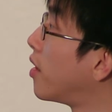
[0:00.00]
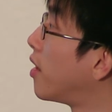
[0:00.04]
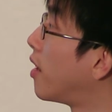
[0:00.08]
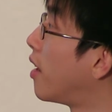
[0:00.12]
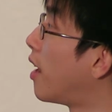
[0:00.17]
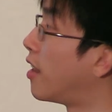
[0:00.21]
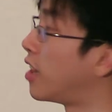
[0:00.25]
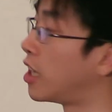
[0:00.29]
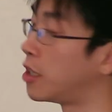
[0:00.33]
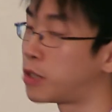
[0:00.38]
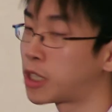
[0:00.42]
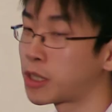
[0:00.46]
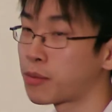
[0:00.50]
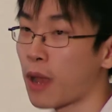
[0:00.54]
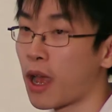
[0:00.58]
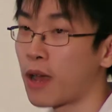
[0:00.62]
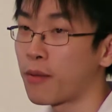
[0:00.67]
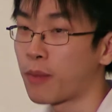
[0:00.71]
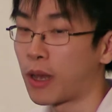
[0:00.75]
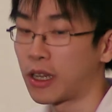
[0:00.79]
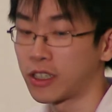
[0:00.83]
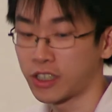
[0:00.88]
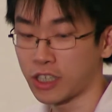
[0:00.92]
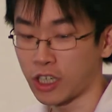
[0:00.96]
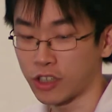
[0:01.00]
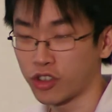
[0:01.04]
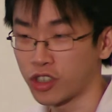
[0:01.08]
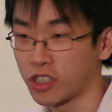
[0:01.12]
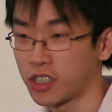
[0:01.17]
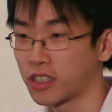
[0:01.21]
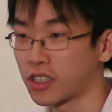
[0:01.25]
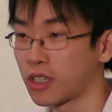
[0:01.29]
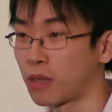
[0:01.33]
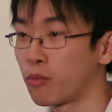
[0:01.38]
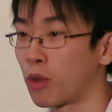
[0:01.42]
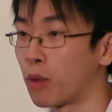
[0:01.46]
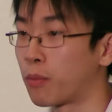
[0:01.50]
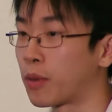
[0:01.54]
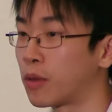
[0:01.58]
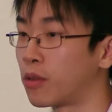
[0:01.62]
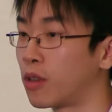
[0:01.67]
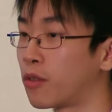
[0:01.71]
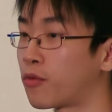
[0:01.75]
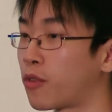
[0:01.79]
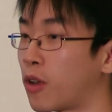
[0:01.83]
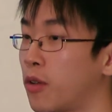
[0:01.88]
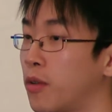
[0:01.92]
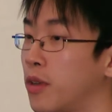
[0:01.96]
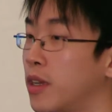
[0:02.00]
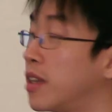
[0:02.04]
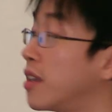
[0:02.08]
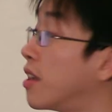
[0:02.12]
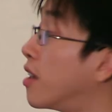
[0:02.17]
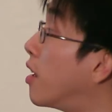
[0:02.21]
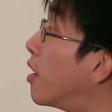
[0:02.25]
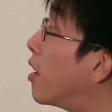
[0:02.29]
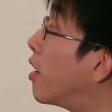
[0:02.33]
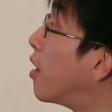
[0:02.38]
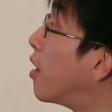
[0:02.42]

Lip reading: And inspired by such systems, we built a very